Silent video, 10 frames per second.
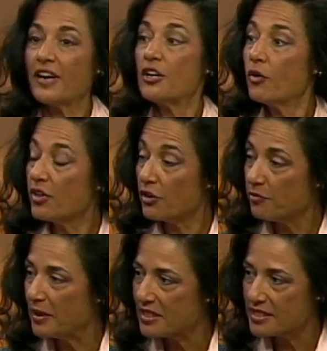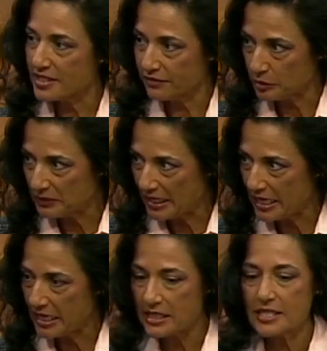I know that you've been to several
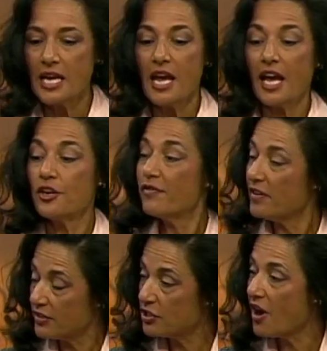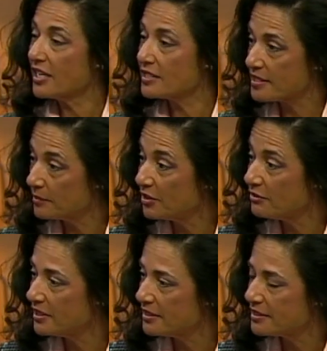meetings and you've even talked to some
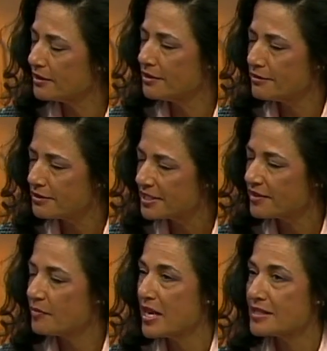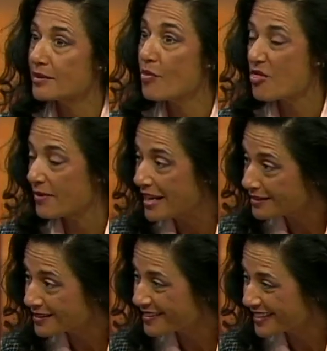unions, and the unions have sure. made some
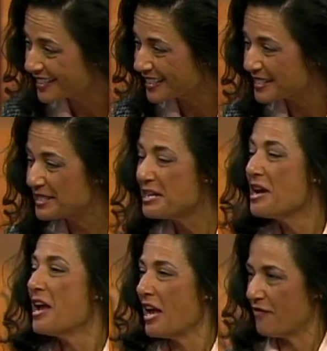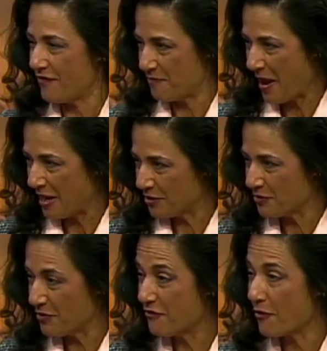threats and things if pension
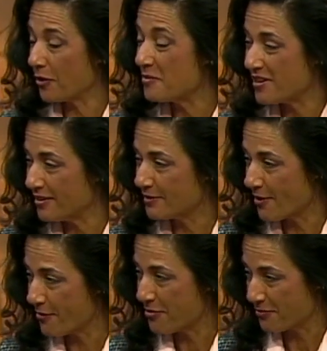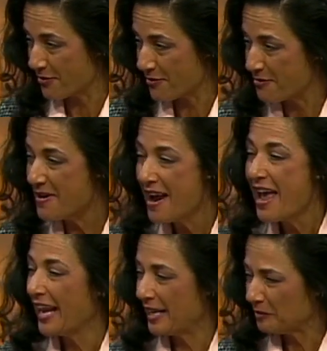reform does go through.
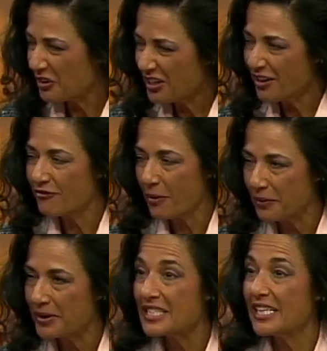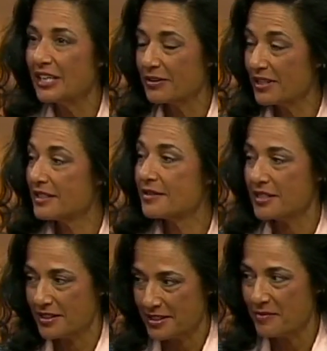And I'm looking forward to hearing
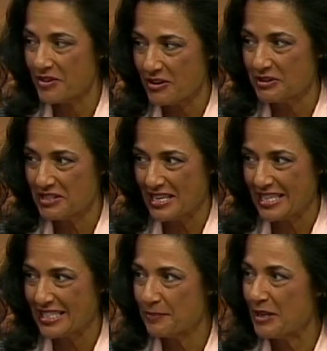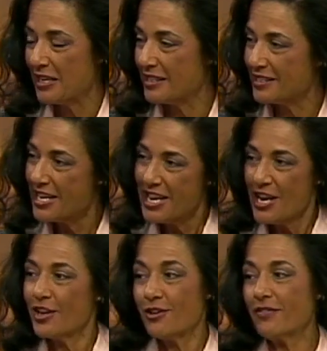some of those things sure. because
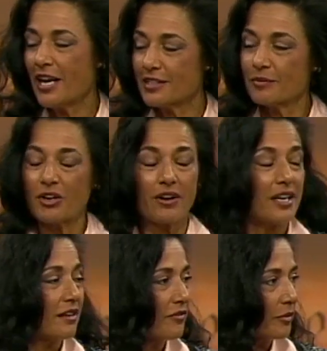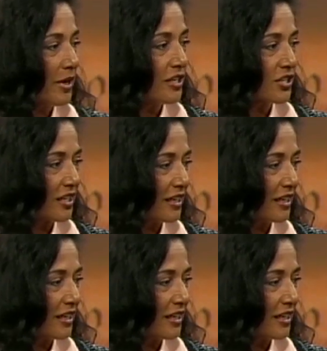you've got some great information.